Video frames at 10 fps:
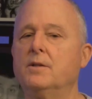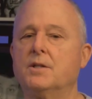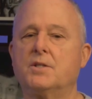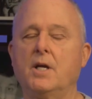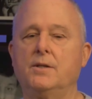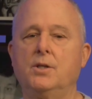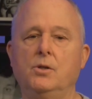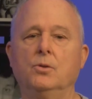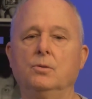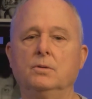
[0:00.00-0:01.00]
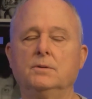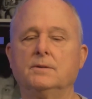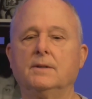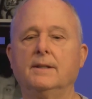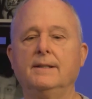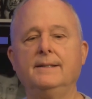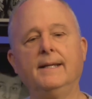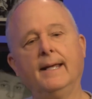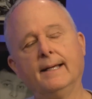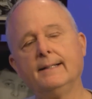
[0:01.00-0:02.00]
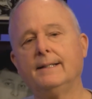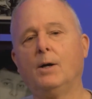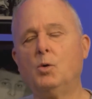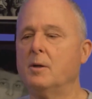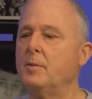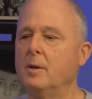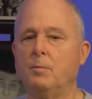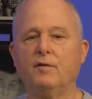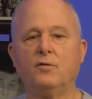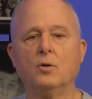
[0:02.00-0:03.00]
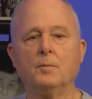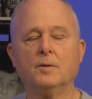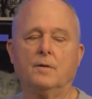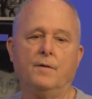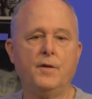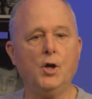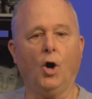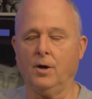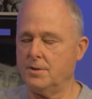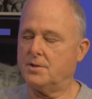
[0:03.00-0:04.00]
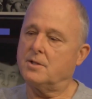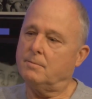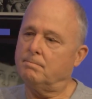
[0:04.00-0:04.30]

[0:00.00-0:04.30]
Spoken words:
that said to you, yeah, I want to be a performer, the arts?